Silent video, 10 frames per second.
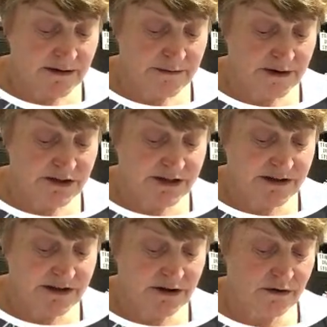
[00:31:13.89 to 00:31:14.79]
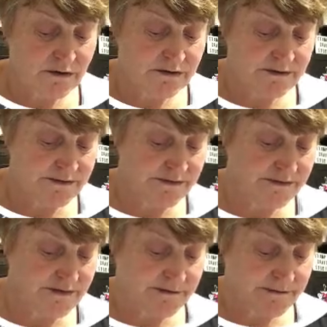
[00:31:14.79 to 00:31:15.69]
Punch out the hole.
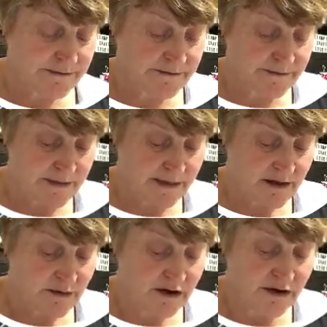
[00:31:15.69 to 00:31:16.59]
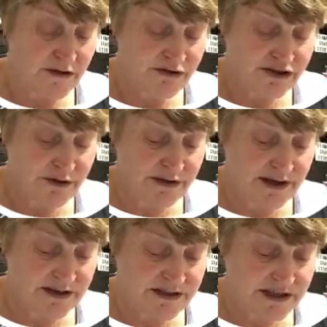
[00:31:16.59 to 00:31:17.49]
Going through 2
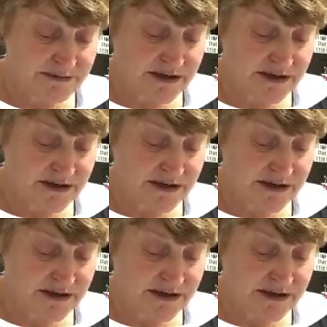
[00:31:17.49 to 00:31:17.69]
thicknesses,